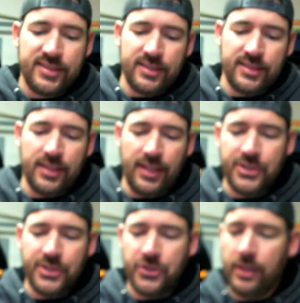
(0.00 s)
the
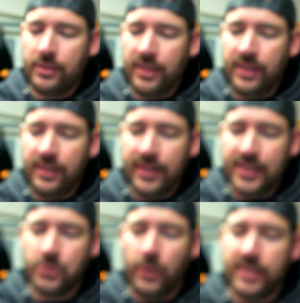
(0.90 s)
Celestron
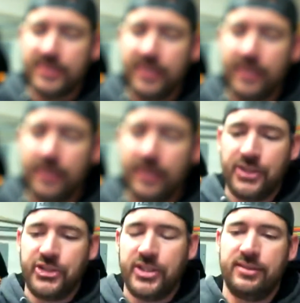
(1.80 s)
NEXYZ,
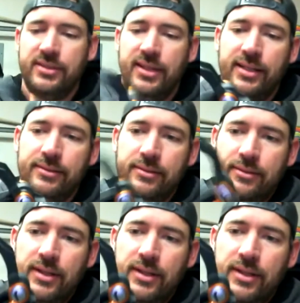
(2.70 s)
and it
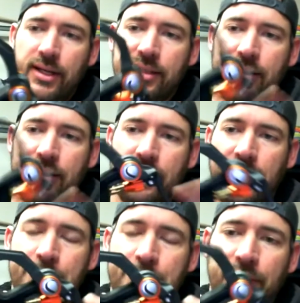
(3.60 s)

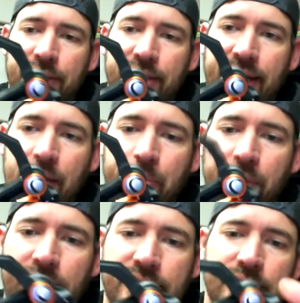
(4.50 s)
clamps onto the
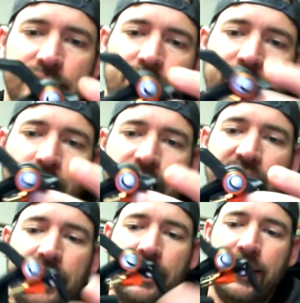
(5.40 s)
eyepiece. You can
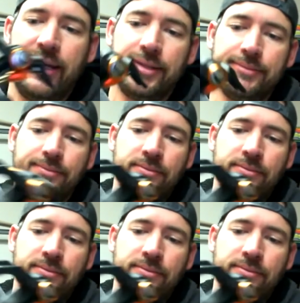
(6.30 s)
tighten it down,